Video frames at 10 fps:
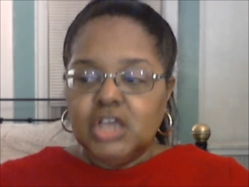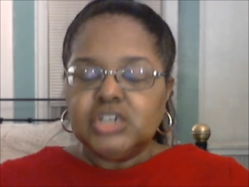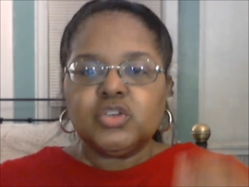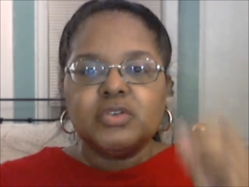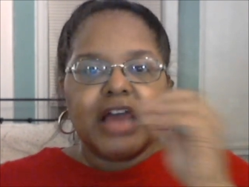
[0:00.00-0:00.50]

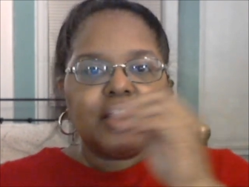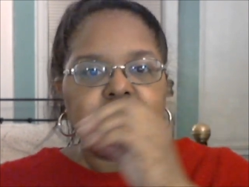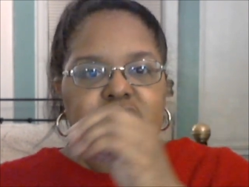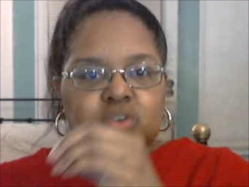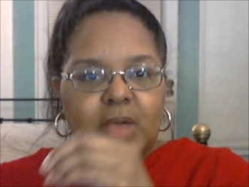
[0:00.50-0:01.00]
So not
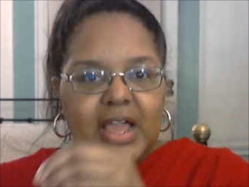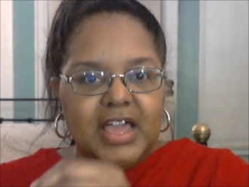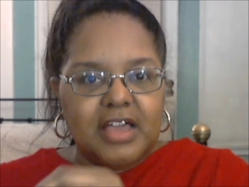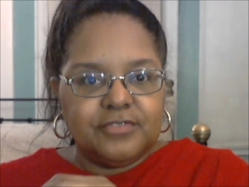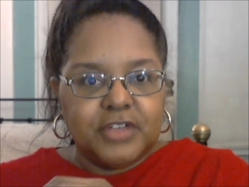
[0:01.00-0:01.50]
only do I
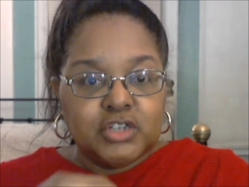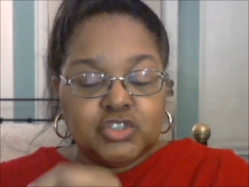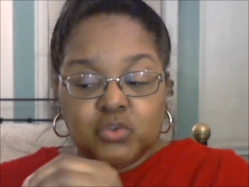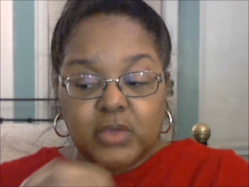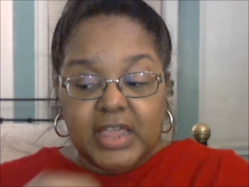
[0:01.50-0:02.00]
have
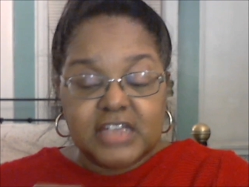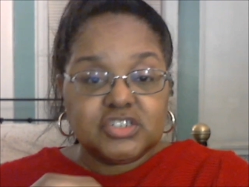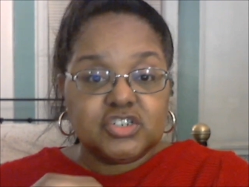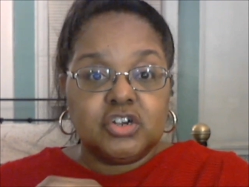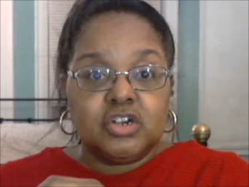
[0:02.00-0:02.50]
to
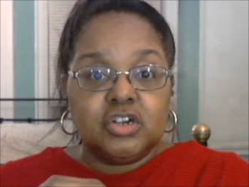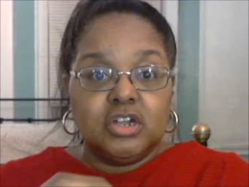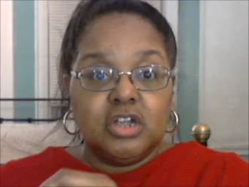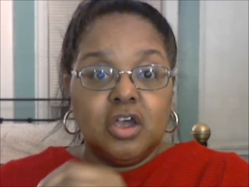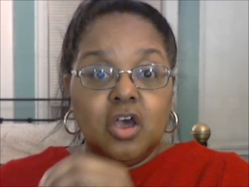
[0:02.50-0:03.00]
answer
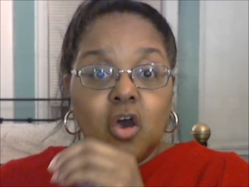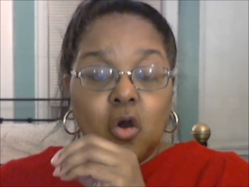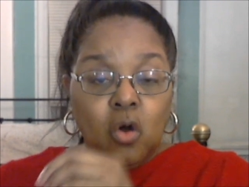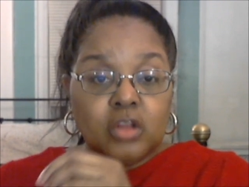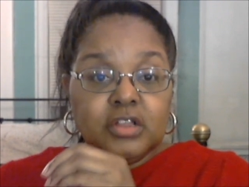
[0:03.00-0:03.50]

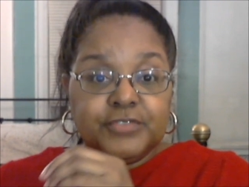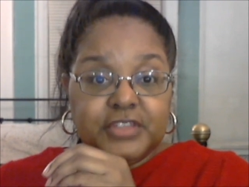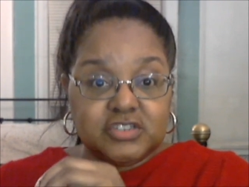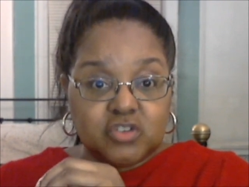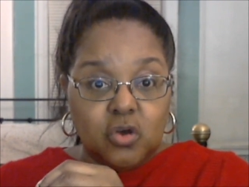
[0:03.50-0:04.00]
all of
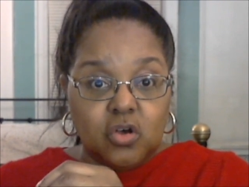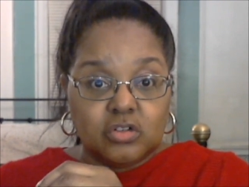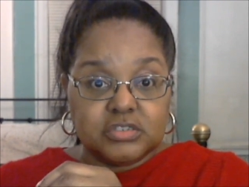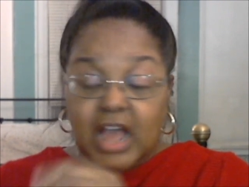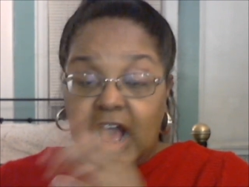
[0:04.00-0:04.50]
these
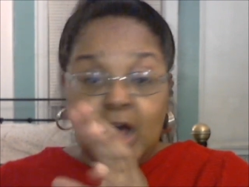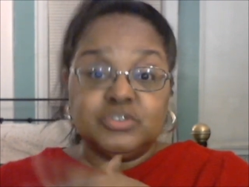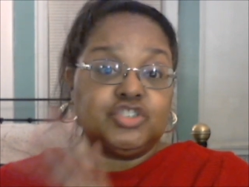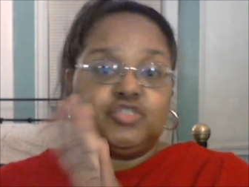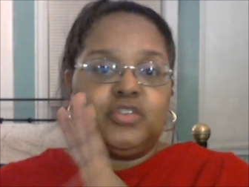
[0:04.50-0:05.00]
calls, I
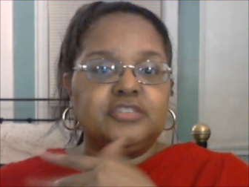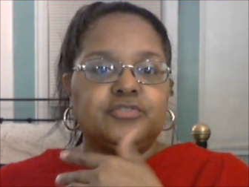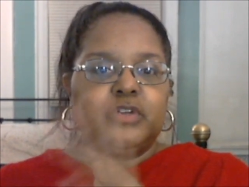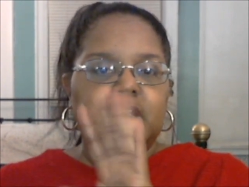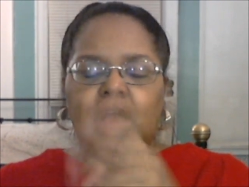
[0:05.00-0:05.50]
was just
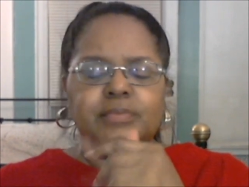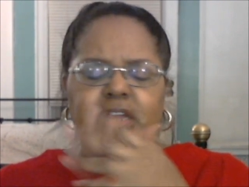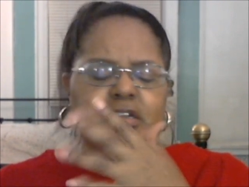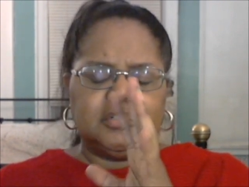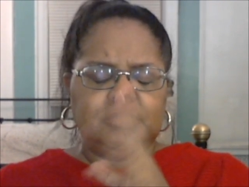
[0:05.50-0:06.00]
transferring. I'm
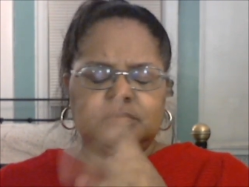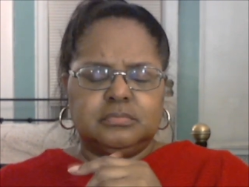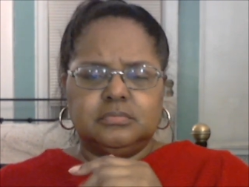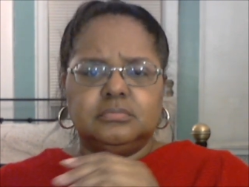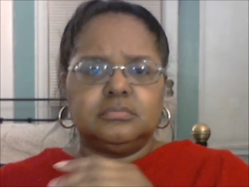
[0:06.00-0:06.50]
not going to, mm
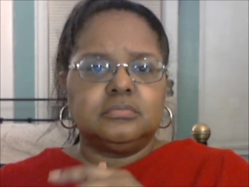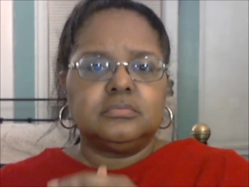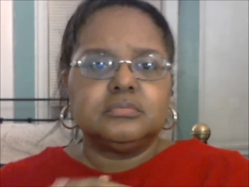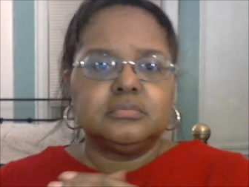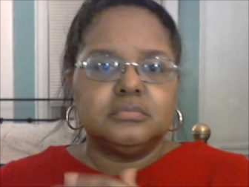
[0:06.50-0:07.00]
-mm,
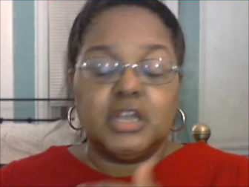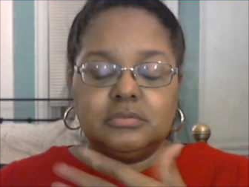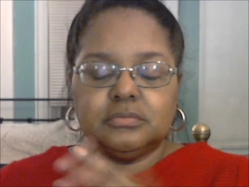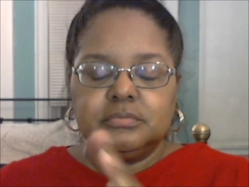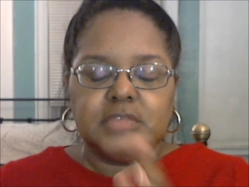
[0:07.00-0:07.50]
no.